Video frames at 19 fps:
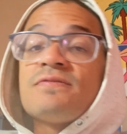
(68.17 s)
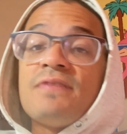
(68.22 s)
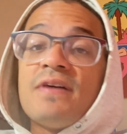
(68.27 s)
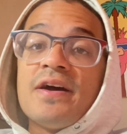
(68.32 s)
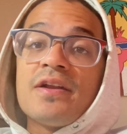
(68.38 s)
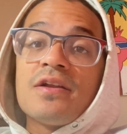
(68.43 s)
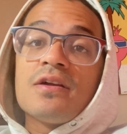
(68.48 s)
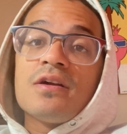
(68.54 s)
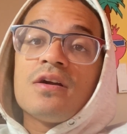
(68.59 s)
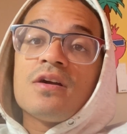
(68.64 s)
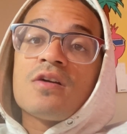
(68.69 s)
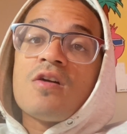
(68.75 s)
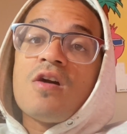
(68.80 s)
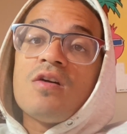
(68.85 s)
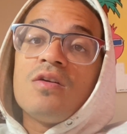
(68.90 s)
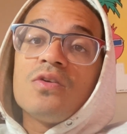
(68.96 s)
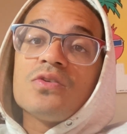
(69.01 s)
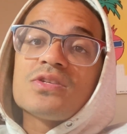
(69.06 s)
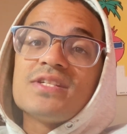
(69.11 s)
fighter,
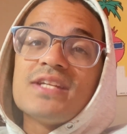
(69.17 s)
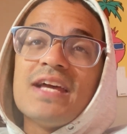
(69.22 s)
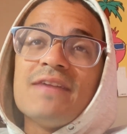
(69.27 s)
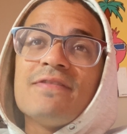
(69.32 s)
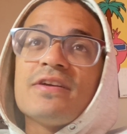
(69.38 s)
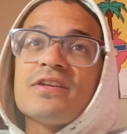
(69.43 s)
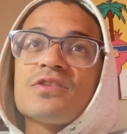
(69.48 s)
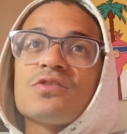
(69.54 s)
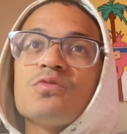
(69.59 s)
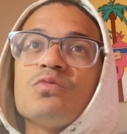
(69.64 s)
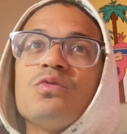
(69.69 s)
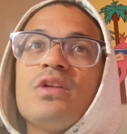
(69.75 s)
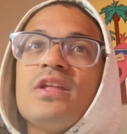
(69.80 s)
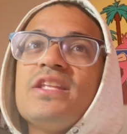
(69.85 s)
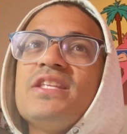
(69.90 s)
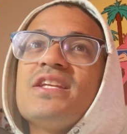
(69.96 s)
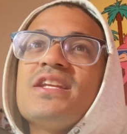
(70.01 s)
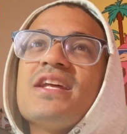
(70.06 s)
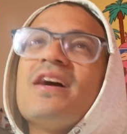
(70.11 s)
Carlos Neves, who
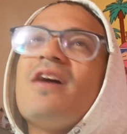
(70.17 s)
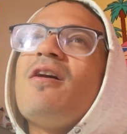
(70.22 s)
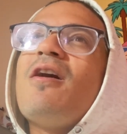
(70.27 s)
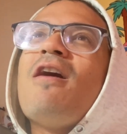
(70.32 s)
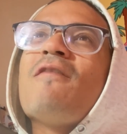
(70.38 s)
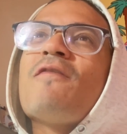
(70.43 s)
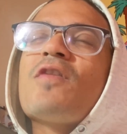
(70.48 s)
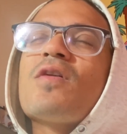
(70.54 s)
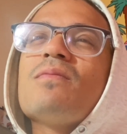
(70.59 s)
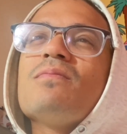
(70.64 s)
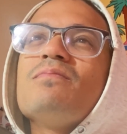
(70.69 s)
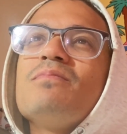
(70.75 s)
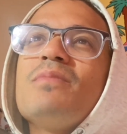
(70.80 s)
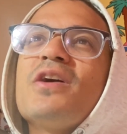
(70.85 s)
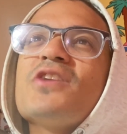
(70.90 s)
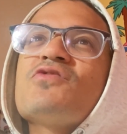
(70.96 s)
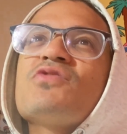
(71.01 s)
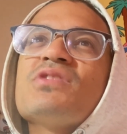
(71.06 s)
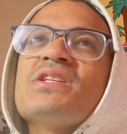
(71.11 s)
really didn't offer
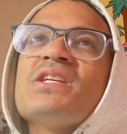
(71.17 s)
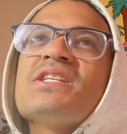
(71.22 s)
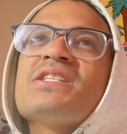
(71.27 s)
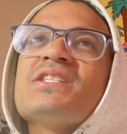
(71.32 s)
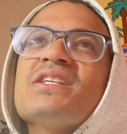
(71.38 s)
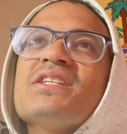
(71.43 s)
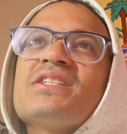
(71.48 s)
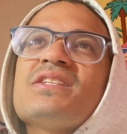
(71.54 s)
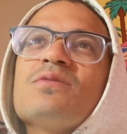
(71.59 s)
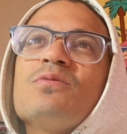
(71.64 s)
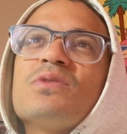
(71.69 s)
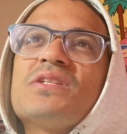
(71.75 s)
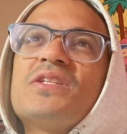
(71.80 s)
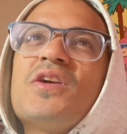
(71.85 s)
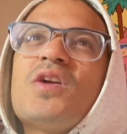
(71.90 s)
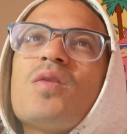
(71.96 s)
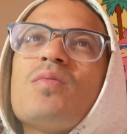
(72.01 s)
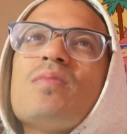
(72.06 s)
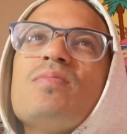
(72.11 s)
much resistance and was
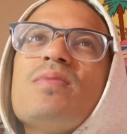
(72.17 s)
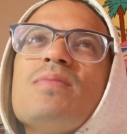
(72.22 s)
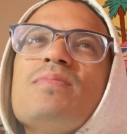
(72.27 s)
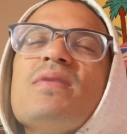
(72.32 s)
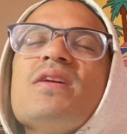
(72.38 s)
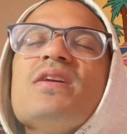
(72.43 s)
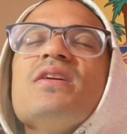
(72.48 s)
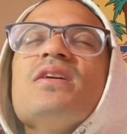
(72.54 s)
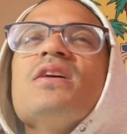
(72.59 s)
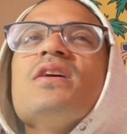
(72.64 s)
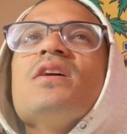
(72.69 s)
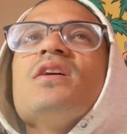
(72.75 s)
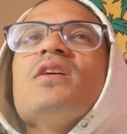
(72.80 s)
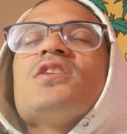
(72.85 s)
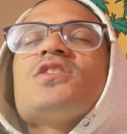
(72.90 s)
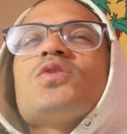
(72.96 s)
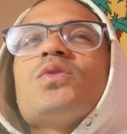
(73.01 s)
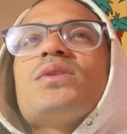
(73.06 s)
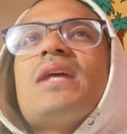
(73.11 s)
there to be beat.
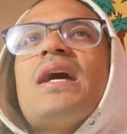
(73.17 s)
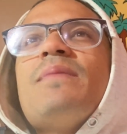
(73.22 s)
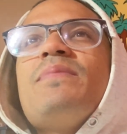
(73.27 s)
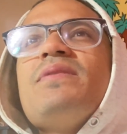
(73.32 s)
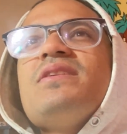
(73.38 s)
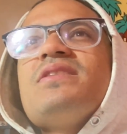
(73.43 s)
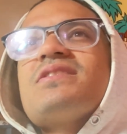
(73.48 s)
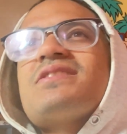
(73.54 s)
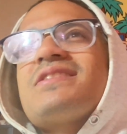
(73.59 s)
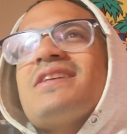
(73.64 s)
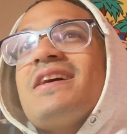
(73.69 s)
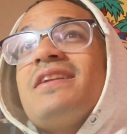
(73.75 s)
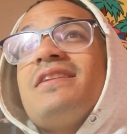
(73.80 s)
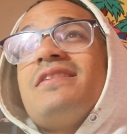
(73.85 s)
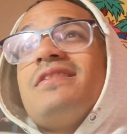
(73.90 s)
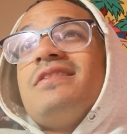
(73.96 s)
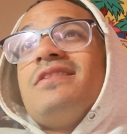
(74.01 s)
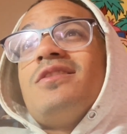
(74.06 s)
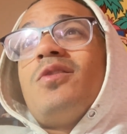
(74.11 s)
So with that being
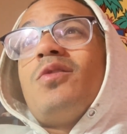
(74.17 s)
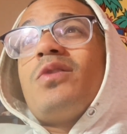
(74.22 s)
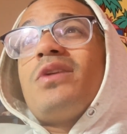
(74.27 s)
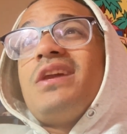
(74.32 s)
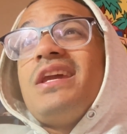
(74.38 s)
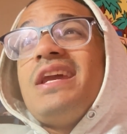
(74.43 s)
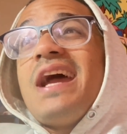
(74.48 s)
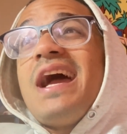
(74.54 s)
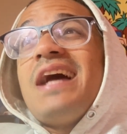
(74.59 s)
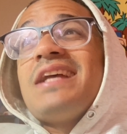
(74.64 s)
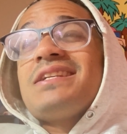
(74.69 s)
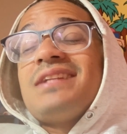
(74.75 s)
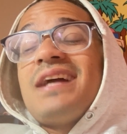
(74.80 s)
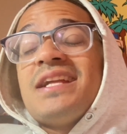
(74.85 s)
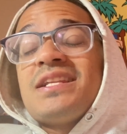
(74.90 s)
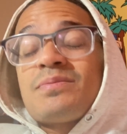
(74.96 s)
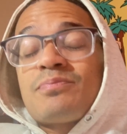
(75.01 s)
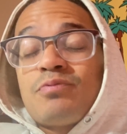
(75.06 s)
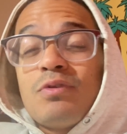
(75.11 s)
said, you know, he has a
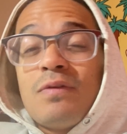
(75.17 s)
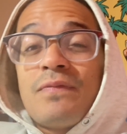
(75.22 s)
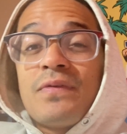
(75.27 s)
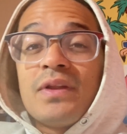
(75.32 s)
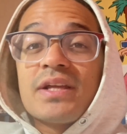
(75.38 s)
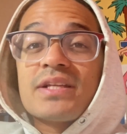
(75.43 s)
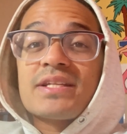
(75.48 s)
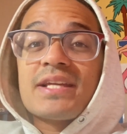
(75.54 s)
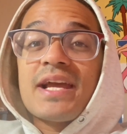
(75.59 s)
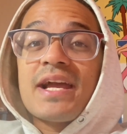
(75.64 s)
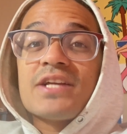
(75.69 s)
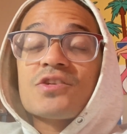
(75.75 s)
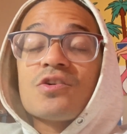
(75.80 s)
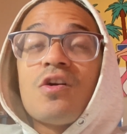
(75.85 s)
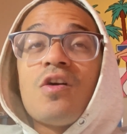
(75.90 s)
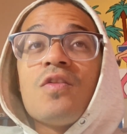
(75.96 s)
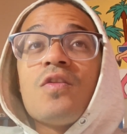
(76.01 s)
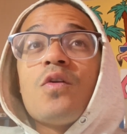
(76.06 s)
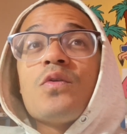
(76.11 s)
lot to prove, Felix Cash.
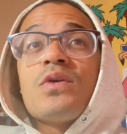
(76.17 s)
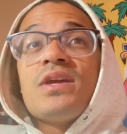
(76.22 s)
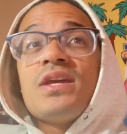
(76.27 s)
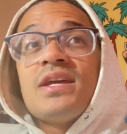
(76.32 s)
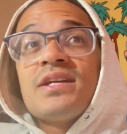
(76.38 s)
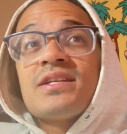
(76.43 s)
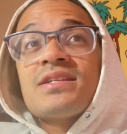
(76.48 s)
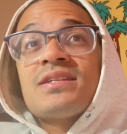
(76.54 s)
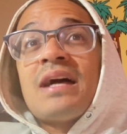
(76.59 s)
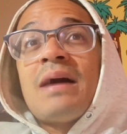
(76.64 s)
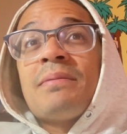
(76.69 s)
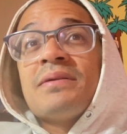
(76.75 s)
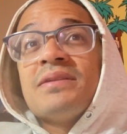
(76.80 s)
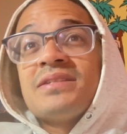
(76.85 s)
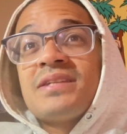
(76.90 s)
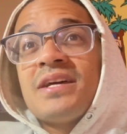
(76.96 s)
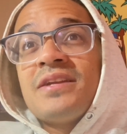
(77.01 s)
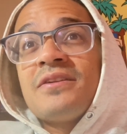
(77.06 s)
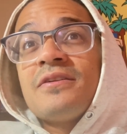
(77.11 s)
Although he is a top
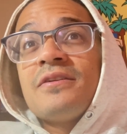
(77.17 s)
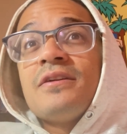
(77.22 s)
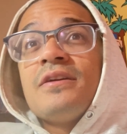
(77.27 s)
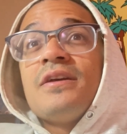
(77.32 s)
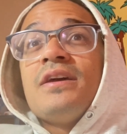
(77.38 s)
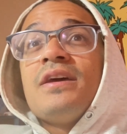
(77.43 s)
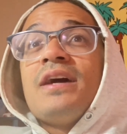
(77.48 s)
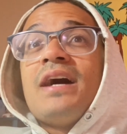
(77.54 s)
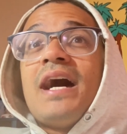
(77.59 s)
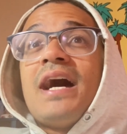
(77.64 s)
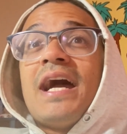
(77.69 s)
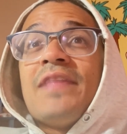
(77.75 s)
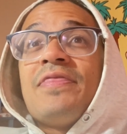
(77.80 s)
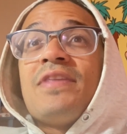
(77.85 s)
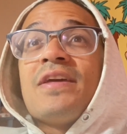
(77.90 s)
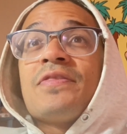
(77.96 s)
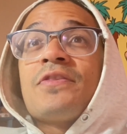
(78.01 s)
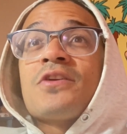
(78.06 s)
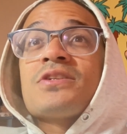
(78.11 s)
contender, I
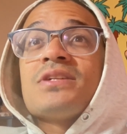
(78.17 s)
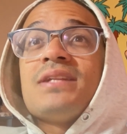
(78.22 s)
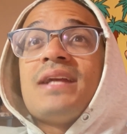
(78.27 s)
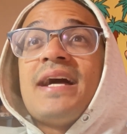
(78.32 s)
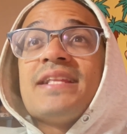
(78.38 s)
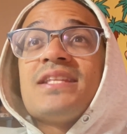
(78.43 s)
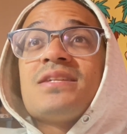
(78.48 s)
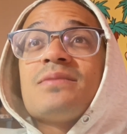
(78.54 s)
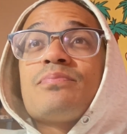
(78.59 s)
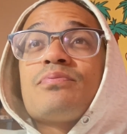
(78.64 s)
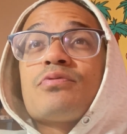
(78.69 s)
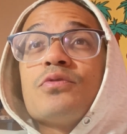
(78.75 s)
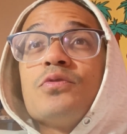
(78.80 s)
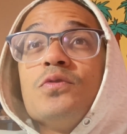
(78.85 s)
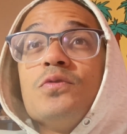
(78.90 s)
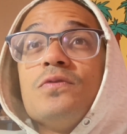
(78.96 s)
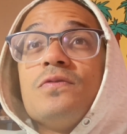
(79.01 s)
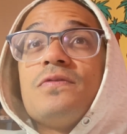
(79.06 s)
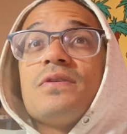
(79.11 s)
think there's a lot to
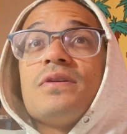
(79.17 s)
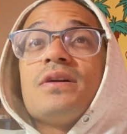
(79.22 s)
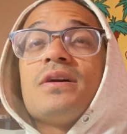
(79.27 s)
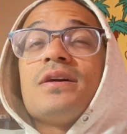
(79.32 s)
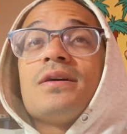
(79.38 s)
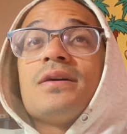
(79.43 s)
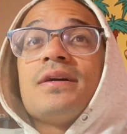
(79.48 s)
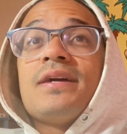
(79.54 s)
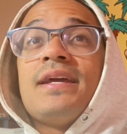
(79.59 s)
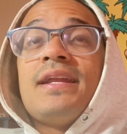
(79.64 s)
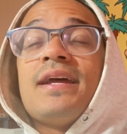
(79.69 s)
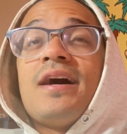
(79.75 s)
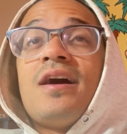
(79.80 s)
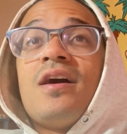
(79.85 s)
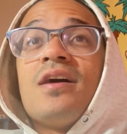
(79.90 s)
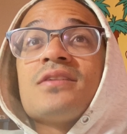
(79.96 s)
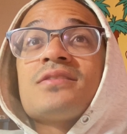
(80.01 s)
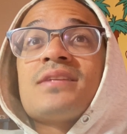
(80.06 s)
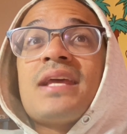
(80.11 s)
prove in an
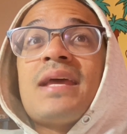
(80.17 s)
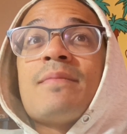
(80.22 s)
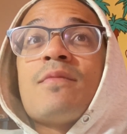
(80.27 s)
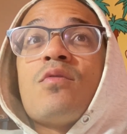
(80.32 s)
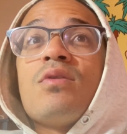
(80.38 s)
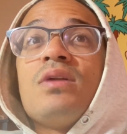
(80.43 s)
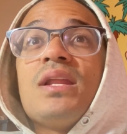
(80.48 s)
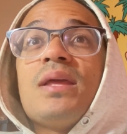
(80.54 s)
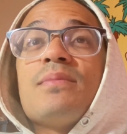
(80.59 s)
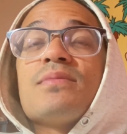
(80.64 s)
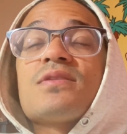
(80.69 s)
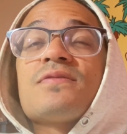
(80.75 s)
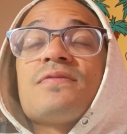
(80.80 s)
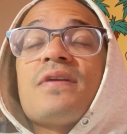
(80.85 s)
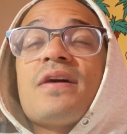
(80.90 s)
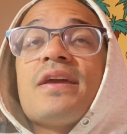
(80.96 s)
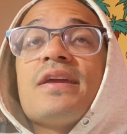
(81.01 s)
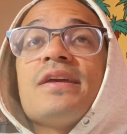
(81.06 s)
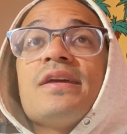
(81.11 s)
Austin M.O. Williams
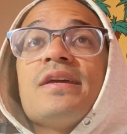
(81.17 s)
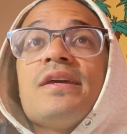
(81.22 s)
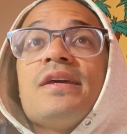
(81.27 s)
fight.